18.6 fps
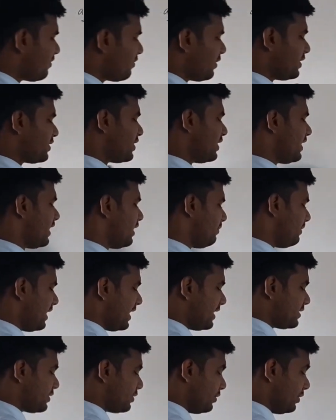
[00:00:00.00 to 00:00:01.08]
of question can be
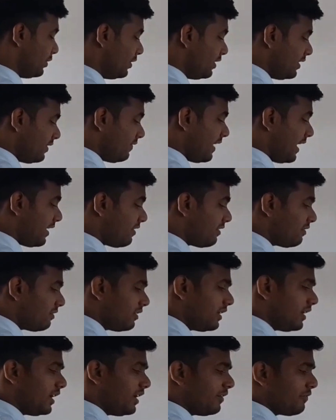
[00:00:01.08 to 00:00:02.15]
asked to you, that
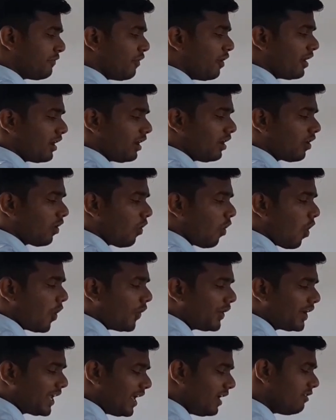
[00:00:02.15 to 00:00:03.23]
for a
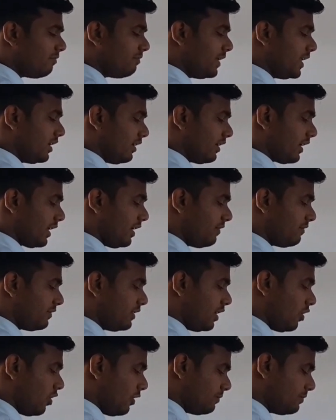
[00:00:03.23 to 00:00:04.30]
concave mirror, if
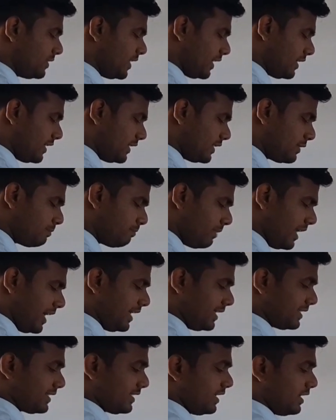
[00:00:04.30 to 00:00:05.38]
the object is
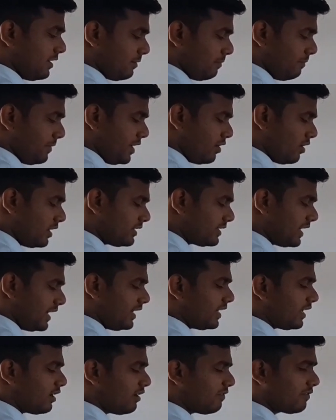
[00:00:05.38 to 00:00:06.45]
placed beyond
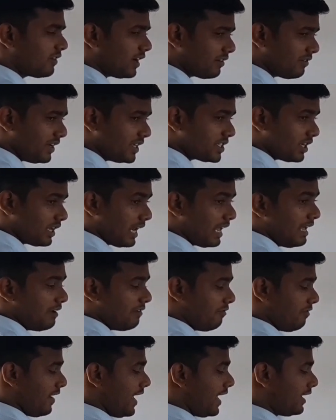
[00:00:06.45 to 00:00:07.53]
center of curvature,
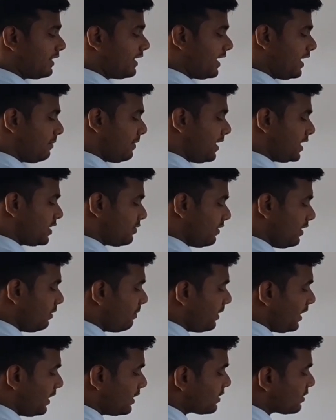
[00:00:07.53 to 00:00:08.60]
where the image will
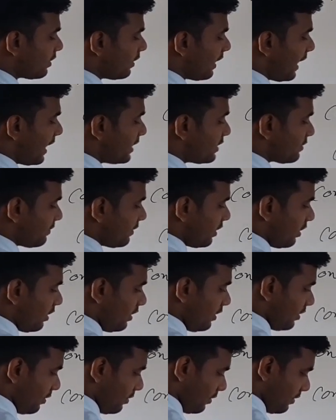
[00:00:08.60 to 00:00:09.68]
be. So as we
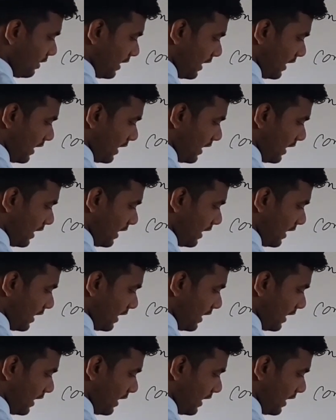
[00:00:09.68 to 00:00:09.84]
all know